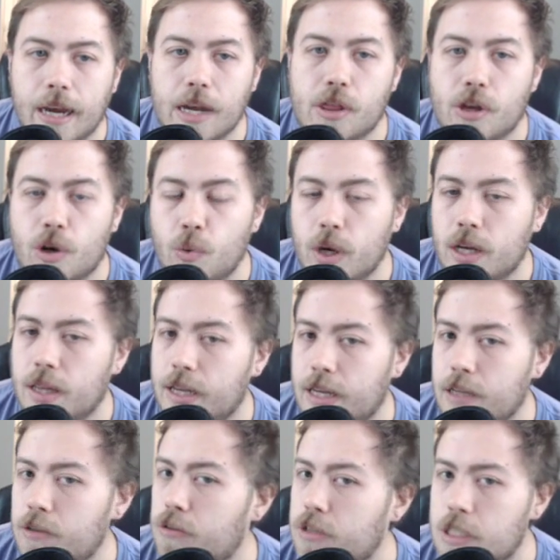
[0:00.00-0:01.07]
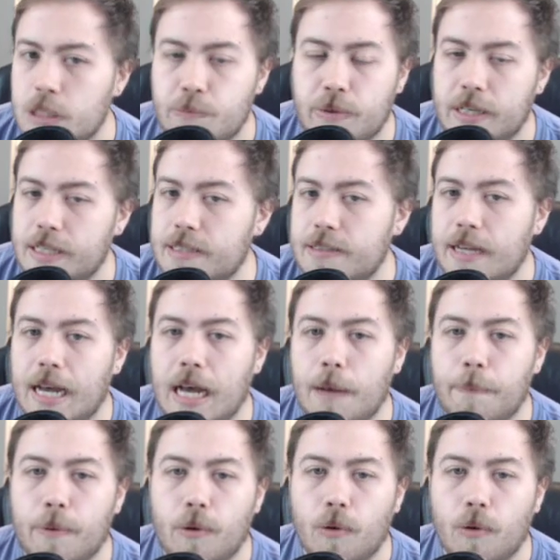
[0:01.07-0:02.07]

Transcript: Aether Quickling, you can just play Zap